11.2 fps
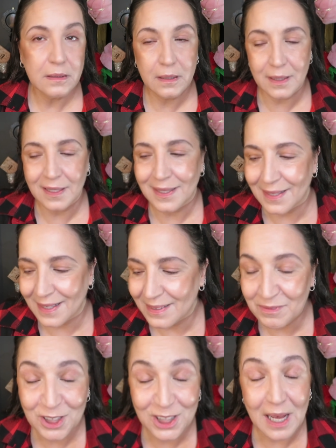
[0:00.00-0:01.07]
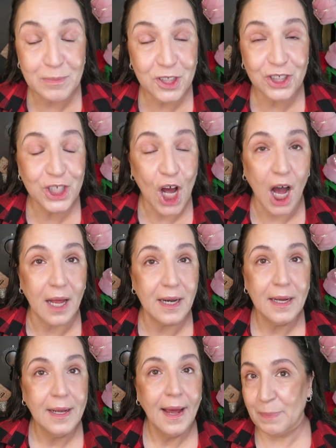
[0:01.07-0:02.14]
I'm just not.
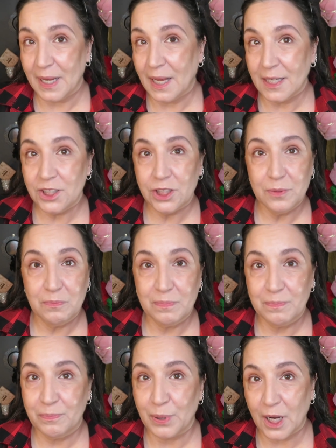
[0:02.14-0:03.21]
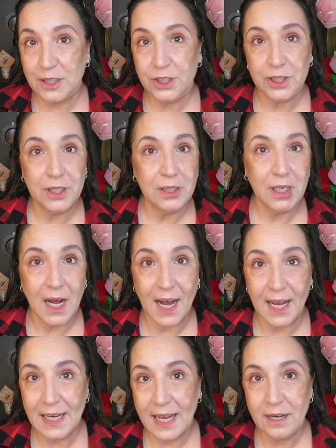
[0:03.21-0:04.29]
Blush, bronzer,
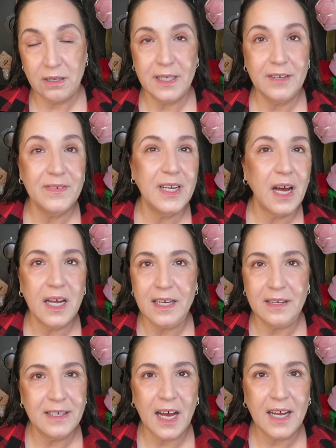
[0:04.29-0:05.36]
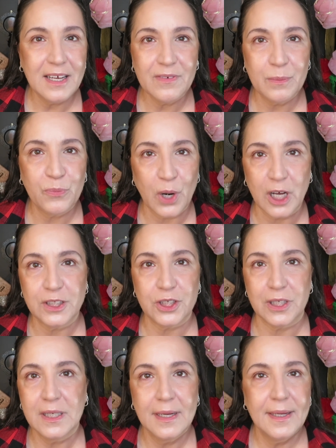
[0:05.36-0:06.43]
highlighter, even not even
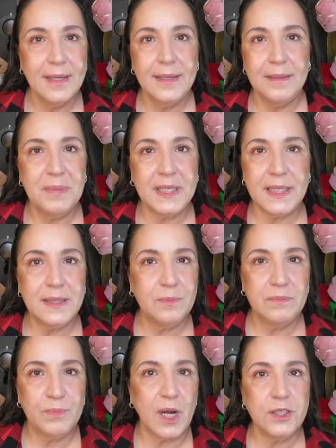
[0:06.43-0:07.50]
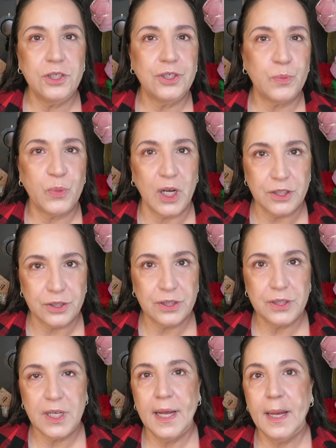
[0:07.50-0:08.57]
bronzer, because bronzers are
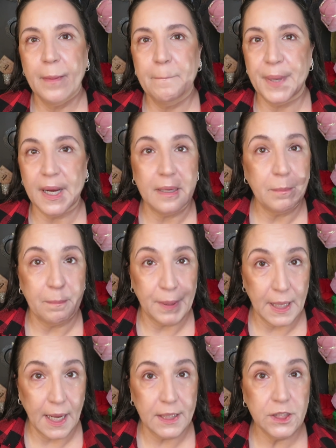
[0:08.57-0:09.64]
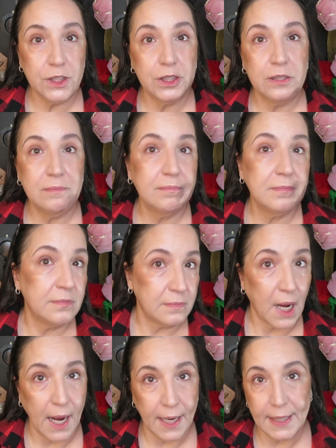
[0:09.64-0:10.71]
bronzers, but blush,
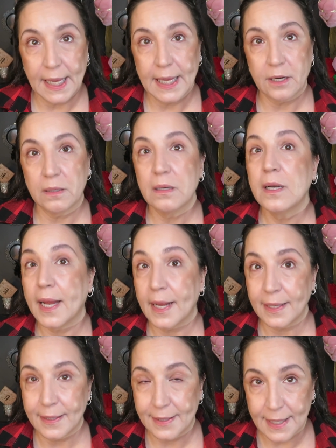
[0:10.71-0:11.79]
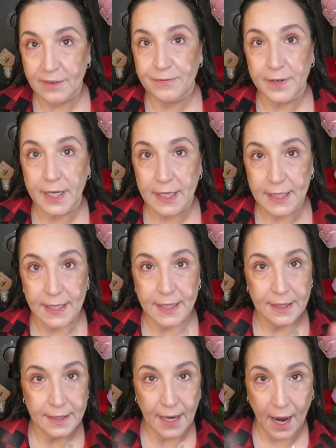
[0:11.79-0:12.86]
highlighter, and definitely
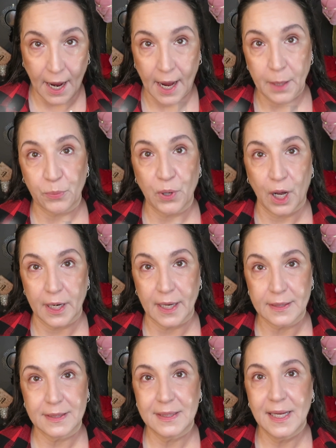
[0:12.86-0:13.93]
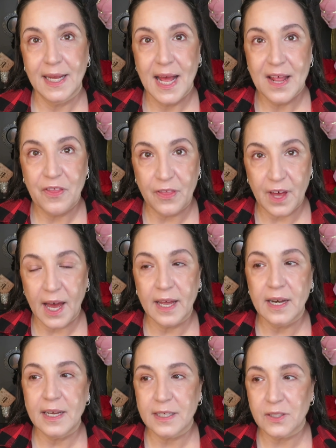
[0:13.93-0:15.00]
eye products.
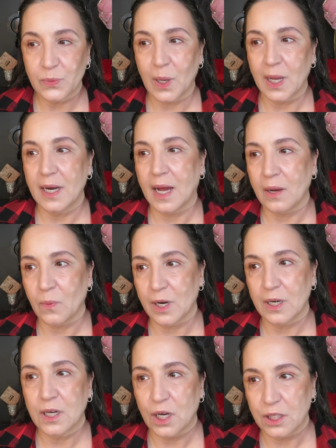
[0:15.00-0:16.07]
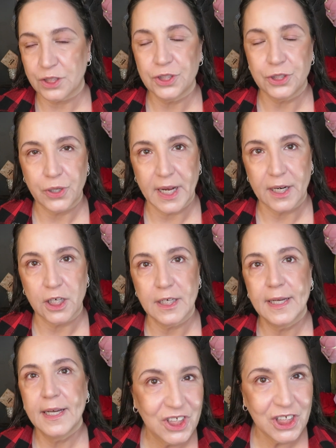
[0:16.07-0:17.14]
That is what I want to concentrate on,
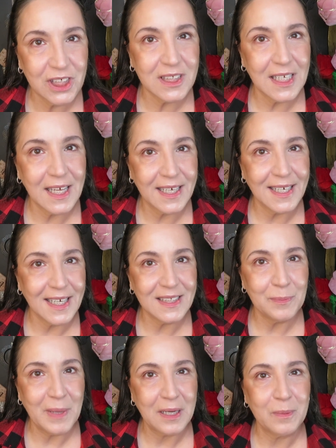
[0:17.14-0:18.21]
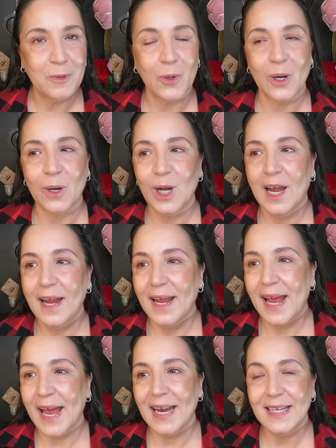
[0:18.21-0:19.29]
just like Annette's Makeup Corner.
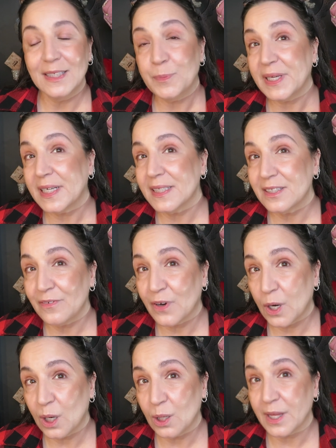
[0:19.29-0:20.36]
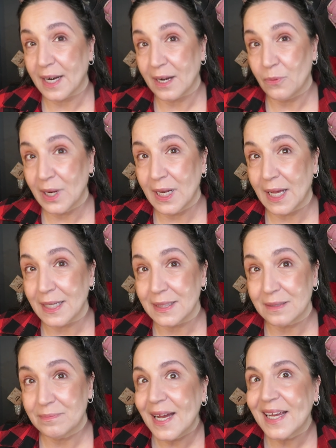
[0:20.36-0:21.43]
And it's because of her that I realized
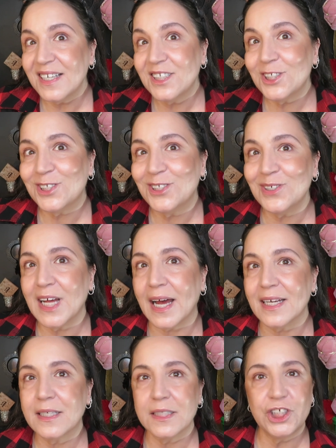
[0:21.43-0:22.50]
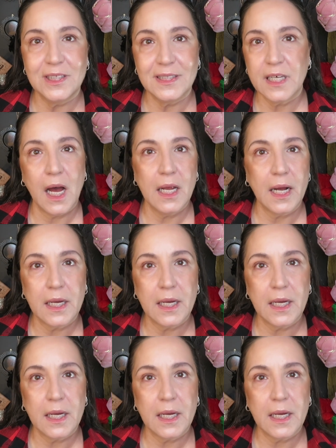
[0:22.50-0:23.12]
I can just do that, because she's got a